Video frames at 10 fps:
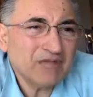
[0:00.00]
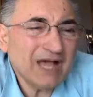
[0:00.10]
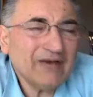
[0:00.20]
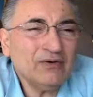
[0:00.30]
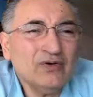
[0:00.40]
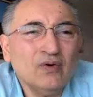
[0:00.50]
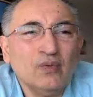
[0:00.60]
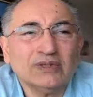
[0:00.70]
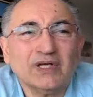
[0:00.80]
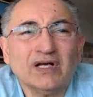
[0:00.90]
I don't know
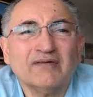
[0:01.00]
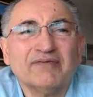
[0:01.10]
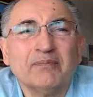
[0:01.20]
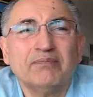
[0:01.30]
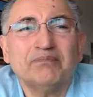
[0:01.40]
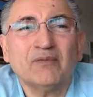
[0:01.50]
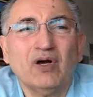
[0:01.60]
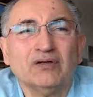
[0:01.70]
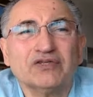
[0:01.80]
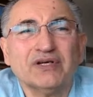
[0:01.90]
what kind of a
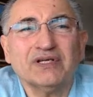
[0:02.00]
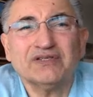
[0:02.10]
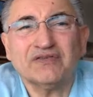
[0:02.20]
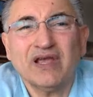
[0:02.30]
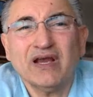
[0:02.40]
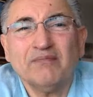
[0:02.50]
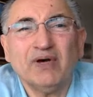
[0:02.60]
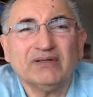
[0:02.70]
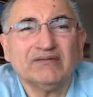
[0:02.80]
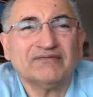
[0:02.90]
culture is there,
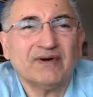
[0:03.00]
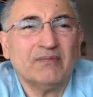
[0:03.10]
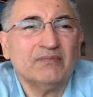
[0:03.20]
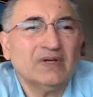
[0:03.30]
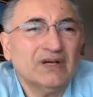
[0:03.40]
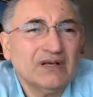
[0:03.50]
but from